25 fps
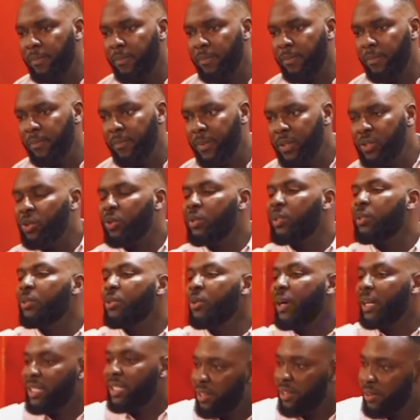So you
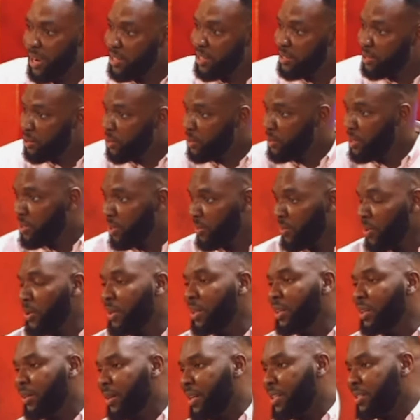are the righteousness of God
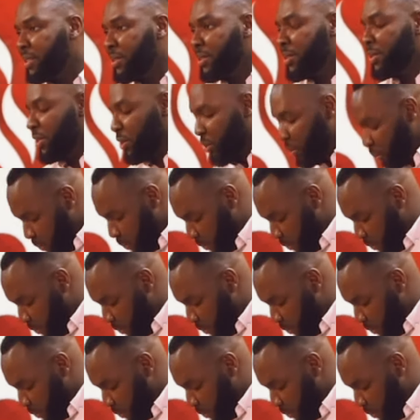in Christ Jesus, it's true.